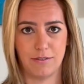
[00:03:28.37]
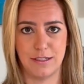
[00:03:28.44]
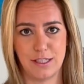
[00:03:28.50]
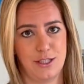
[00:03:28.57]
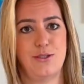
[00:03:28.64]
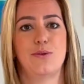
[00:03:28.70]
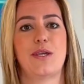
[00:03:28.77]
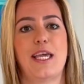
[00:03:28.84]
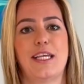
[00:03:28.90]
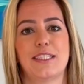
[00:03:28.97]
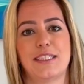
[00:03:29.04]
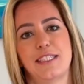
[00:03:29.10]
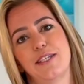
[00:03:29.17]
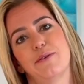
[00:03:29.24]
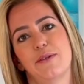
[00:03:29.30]
obviously you
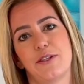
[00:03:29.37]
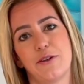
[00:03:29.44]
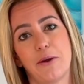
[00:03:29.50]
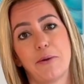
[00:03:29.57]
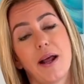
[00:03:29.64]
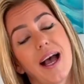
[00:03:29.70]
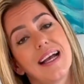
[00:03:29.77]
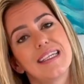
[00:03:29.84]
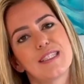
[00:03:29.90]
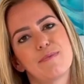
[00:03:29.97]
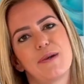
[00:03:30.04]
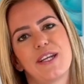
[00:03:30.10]
can't see it with your own eyes,